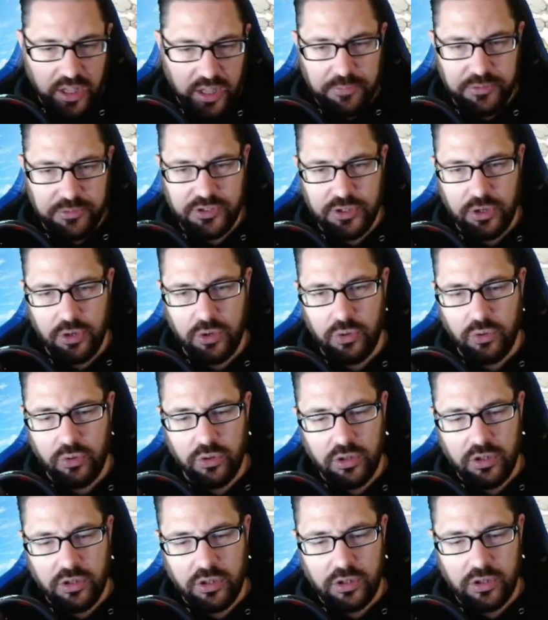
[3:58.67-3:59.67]
So
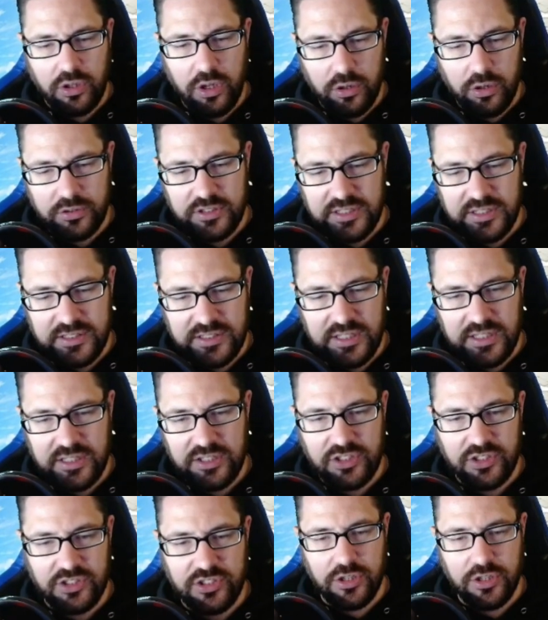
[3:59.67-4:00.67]
OTT is
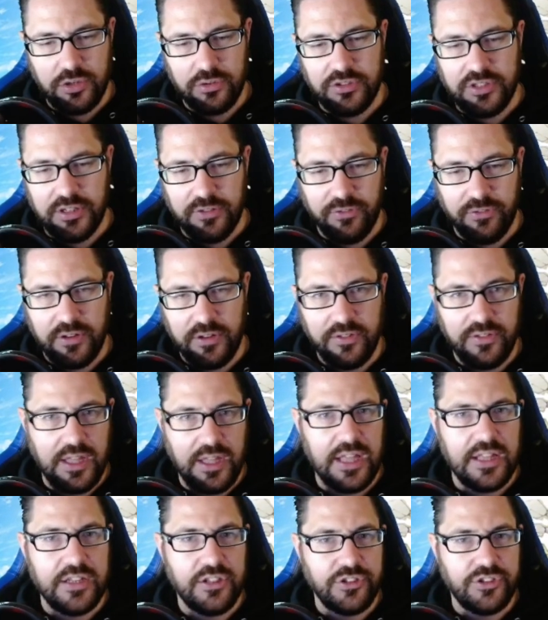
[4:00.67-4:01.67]
just different
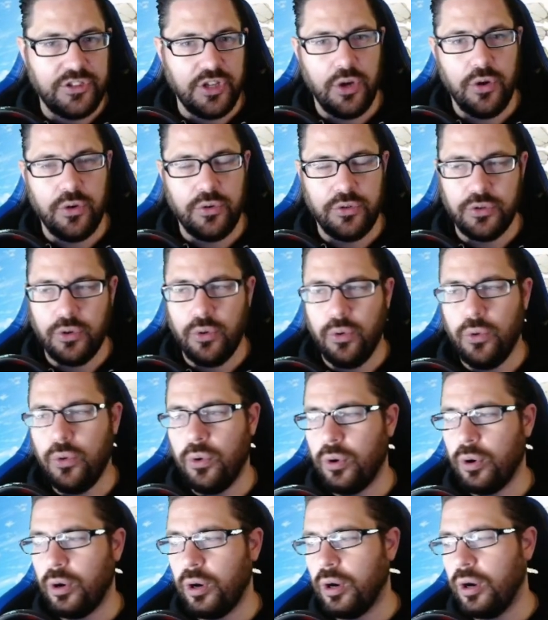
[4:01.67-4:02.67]
than Dote
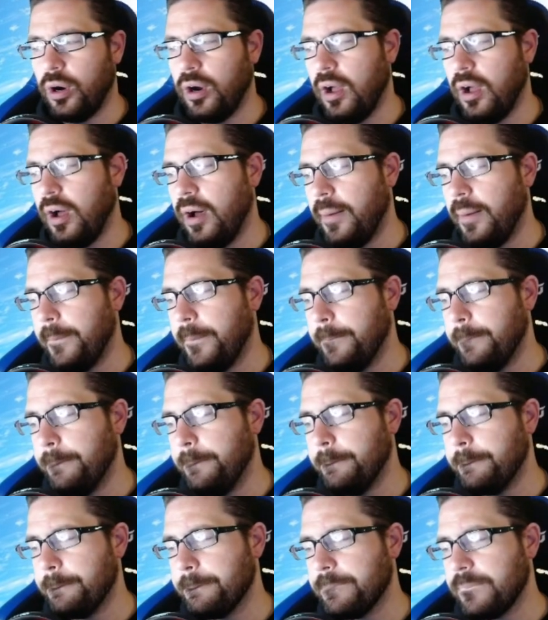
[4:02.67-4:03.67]
or um,